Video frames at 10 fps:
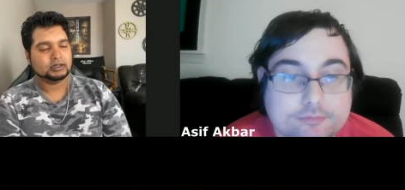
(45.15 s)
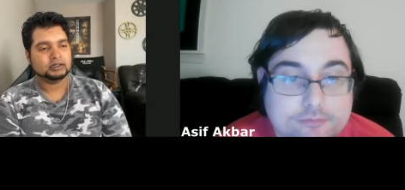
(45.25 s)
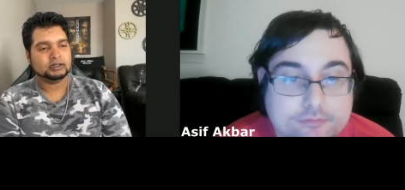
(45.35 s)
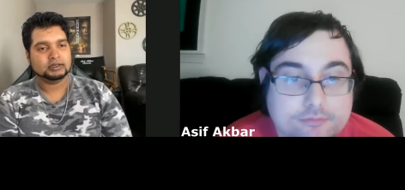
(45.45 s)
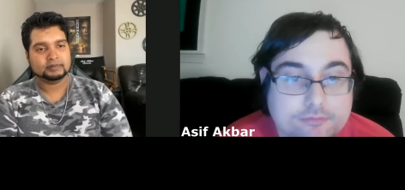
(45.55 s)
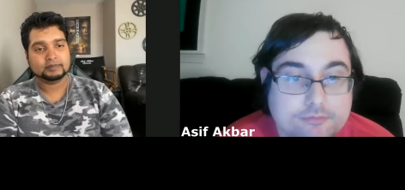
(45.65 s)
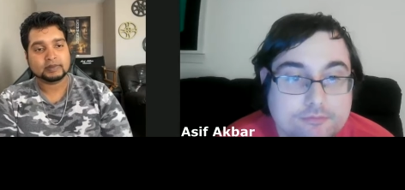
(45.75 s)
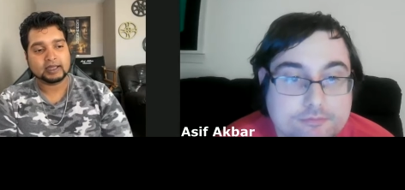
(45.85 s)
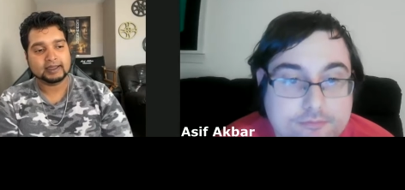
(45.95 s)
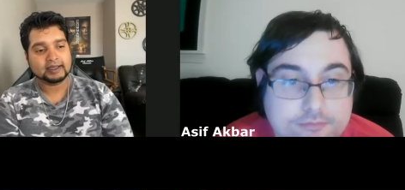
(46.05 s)
Speaker 1: I
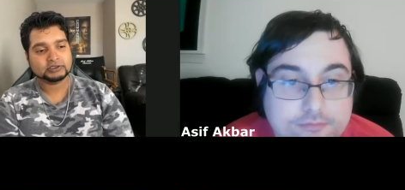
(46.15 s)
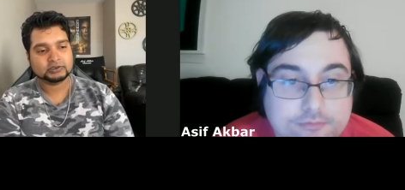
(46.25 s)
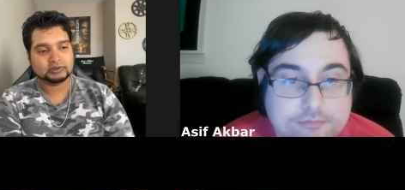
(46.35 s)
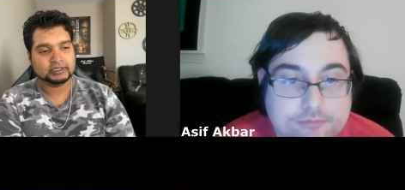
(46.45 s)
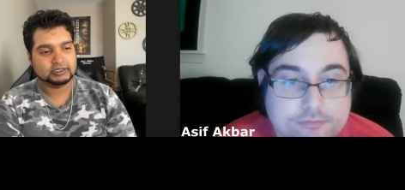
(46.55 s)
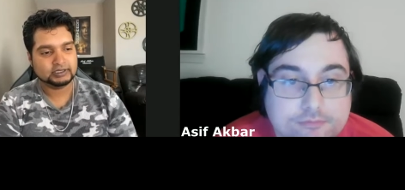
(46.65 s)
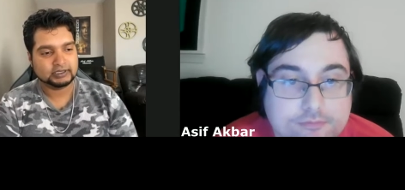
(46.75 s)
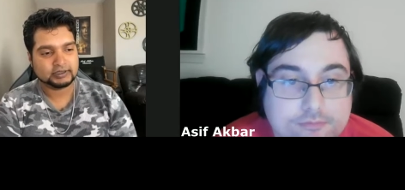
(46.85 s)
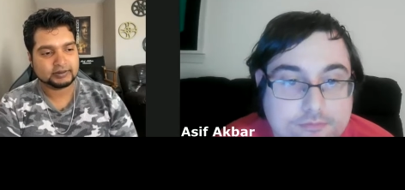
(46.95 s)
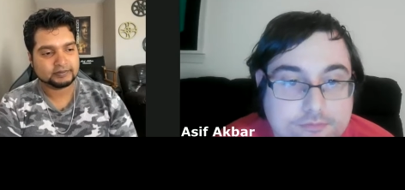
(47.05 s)
actually
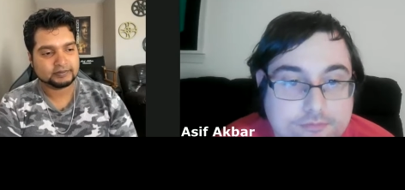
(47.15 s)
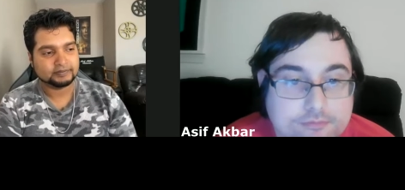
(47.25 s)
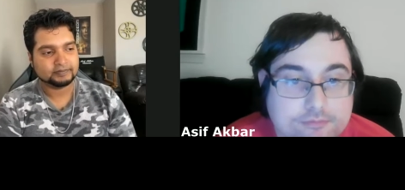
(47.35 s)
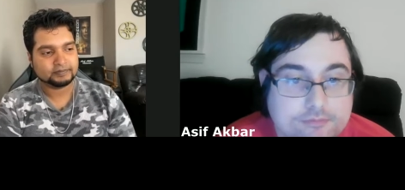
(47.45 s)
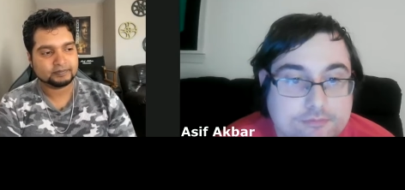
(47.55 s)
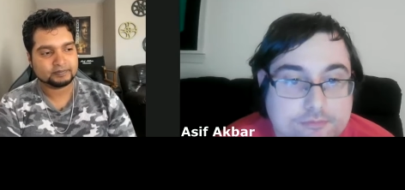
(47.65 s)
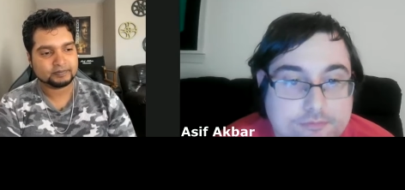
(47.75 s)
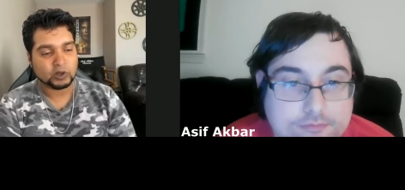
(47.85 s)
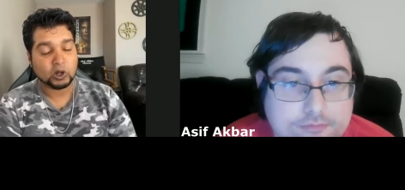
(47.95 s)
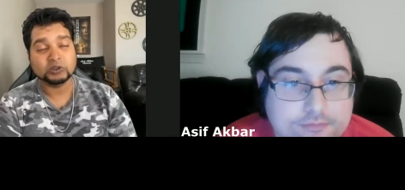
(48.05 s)

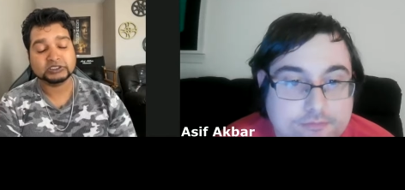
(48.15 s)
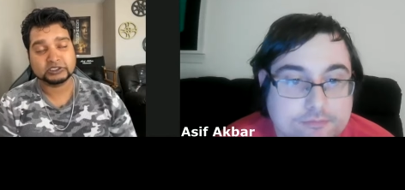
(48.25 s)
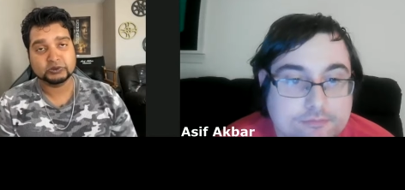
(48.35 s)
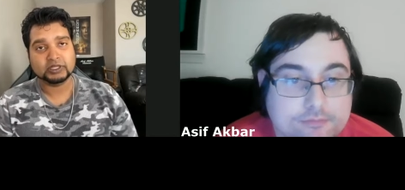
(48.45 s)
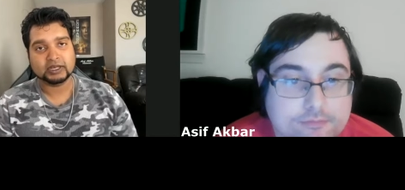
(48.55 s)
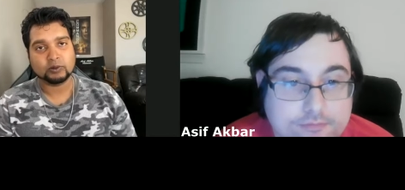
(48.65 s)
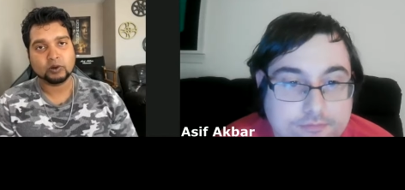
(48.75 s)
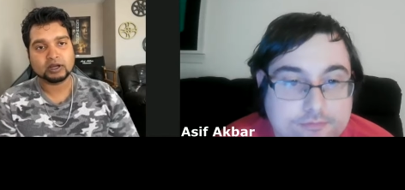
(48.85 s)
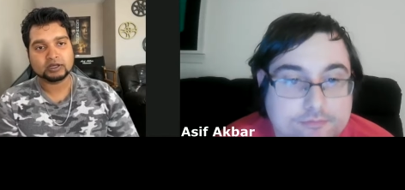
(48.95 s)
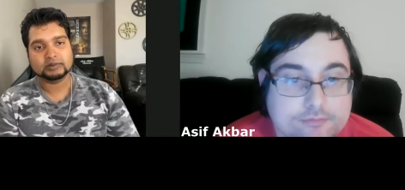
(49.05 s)
always knew that I
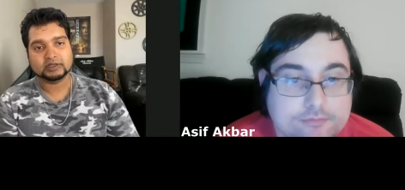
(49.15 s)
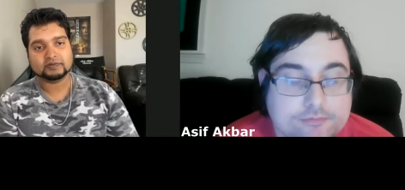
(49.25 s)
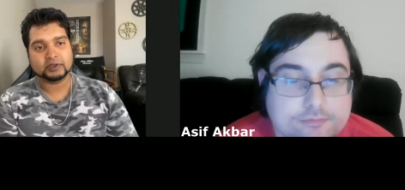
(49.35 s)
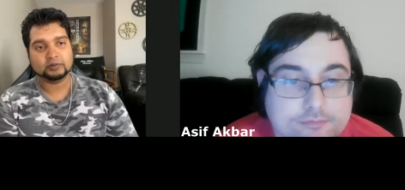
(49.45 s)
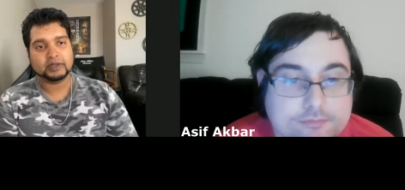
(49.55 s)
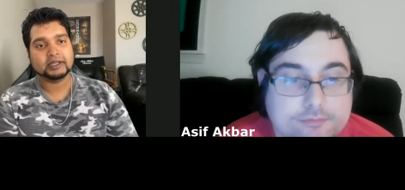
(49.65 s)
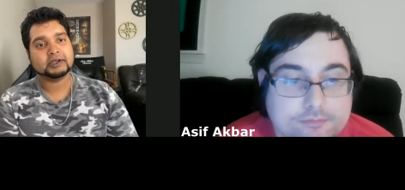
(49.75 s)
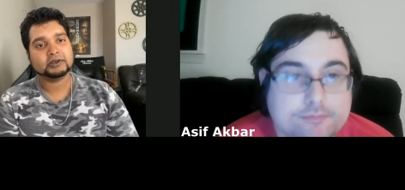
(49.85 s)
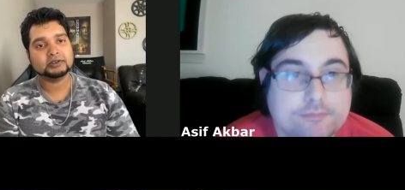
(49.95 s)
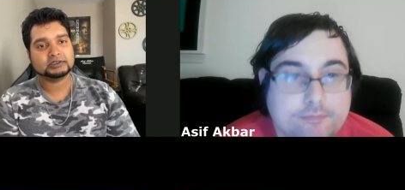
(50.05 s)
wanted to be a
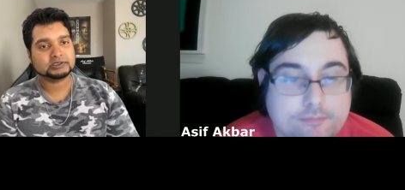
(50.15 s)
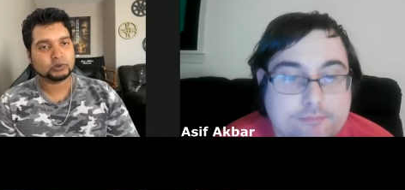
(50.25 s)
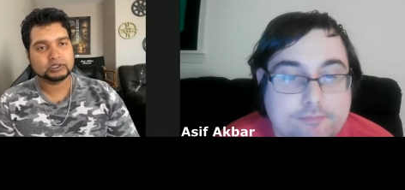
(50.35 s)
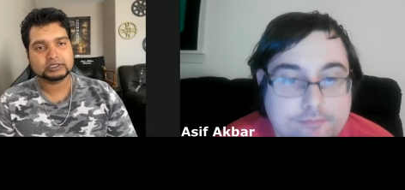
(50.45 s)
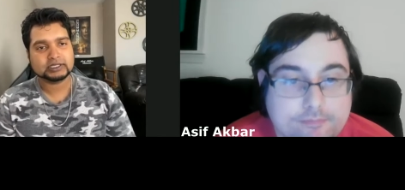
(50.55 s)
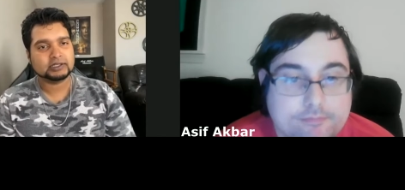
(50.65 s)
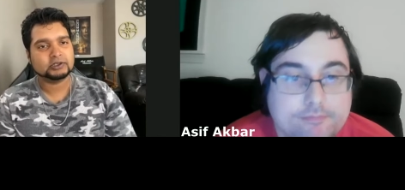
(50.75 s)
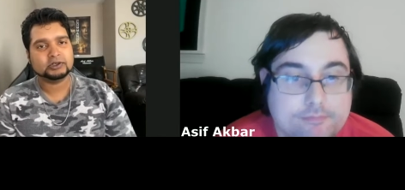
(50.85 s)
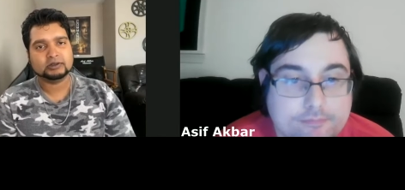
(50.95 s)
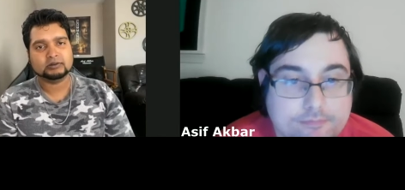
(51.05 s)
filmmaker and
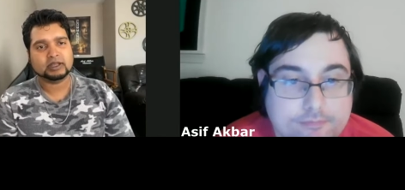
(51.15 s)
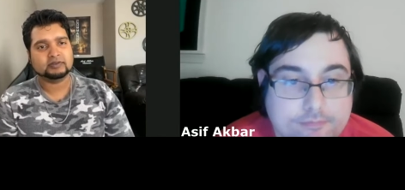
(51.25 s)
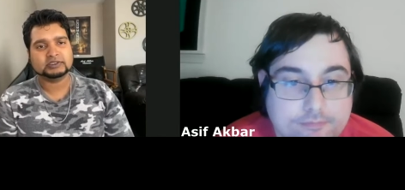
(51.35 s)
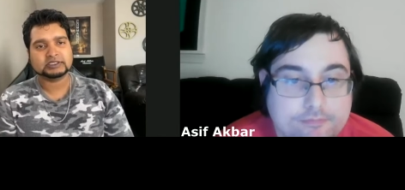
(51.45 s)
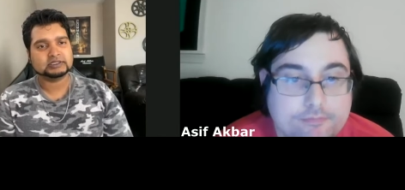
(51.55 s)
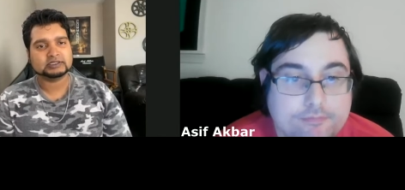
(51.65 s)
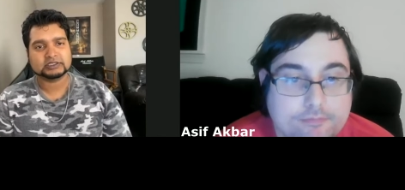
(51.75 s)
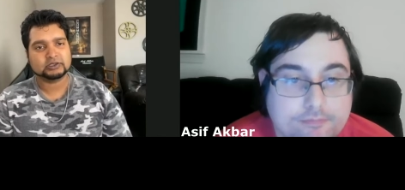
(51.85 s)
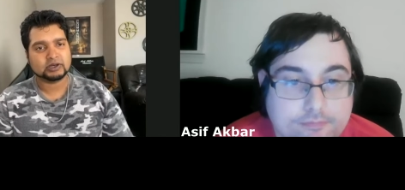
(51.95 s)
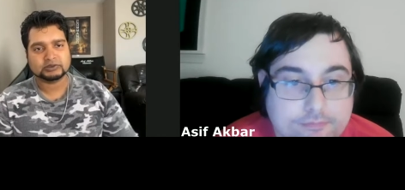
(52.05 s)
storyteller ever since,
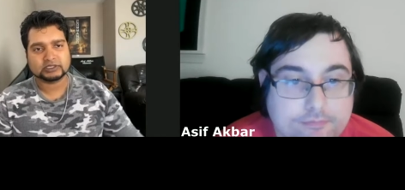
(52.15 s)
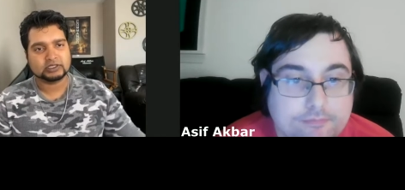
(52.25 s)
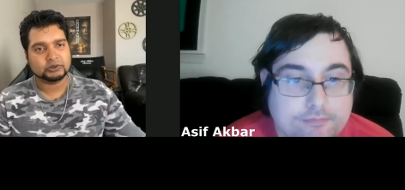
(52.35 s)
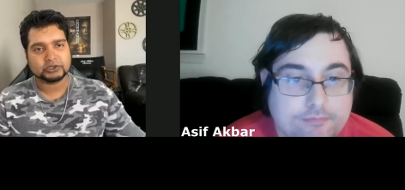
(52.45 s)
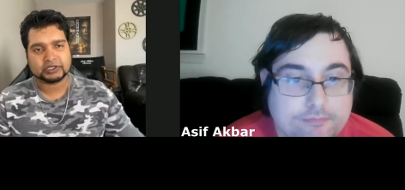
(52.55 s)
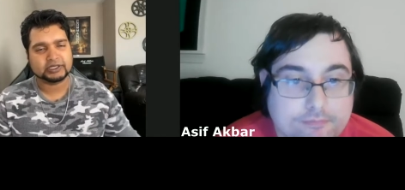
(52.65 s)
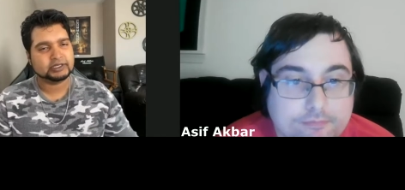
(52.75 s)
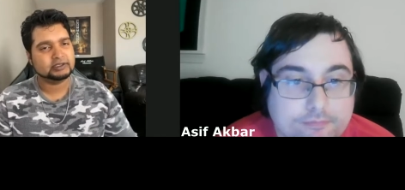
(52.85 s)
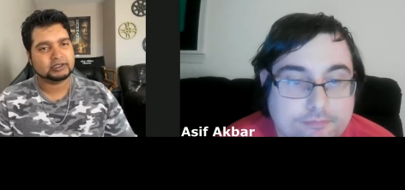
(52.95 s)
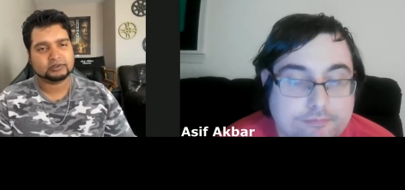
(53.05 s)
you know, I was a little
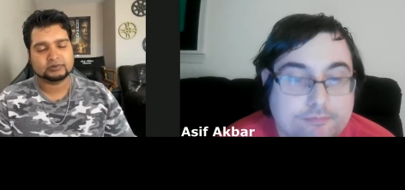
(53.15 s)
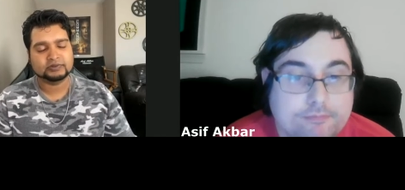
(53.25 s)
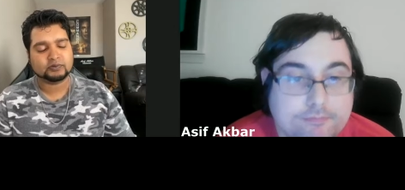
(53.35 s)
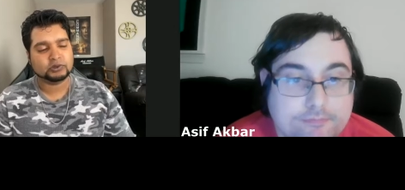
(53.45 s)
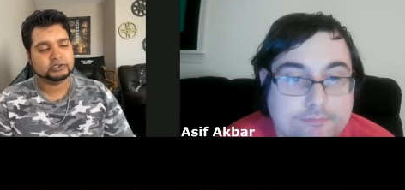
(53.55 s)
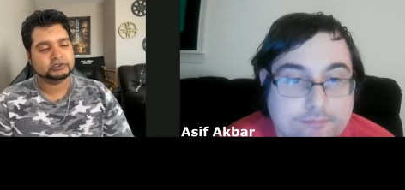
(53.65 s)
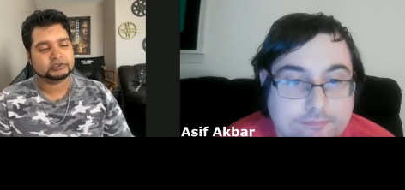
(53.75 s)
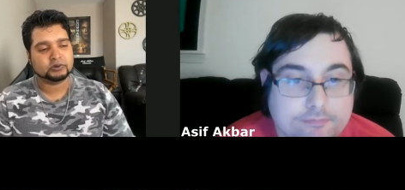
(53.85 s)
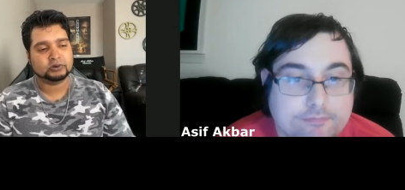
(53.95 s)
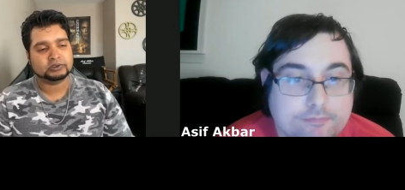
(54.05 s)
kid, like 3, 4
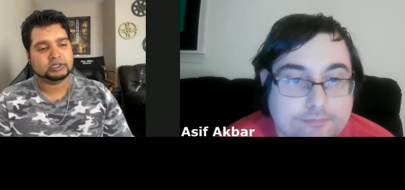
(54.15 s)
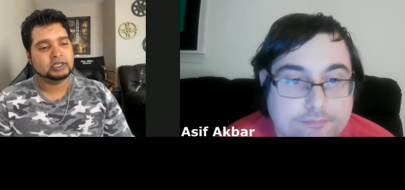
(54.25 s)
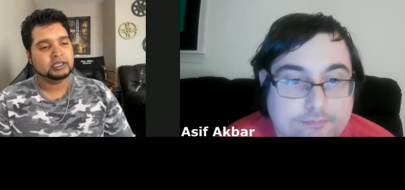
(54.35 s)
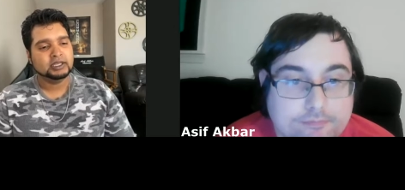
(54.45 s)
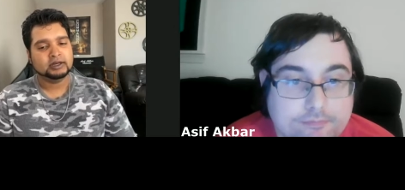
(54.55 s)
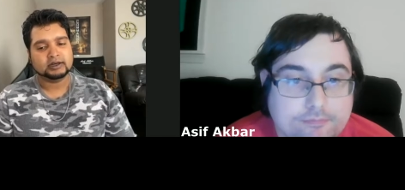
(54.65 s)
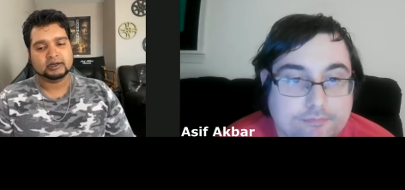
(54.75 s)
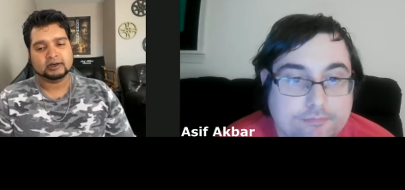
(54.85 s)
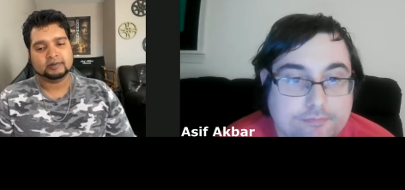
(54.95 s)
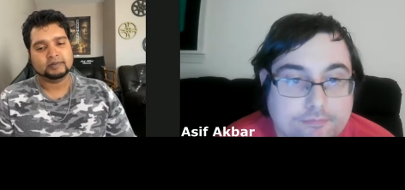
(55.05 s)
years old.
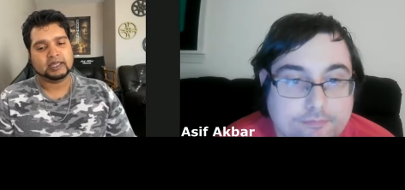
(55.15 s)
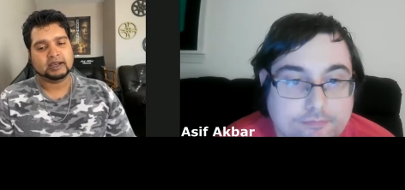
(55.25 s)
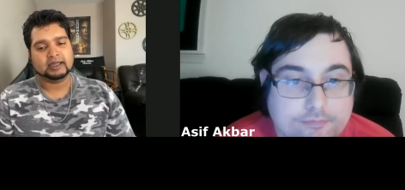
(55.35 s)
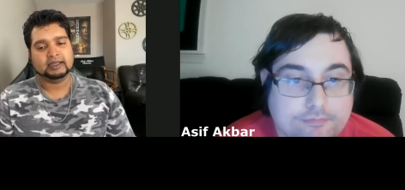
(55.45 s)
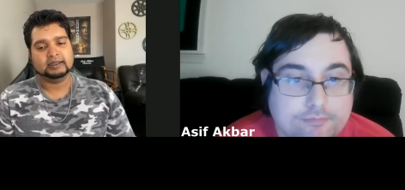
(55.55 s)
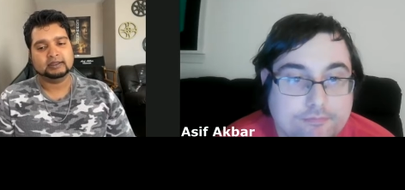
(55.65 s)
And I,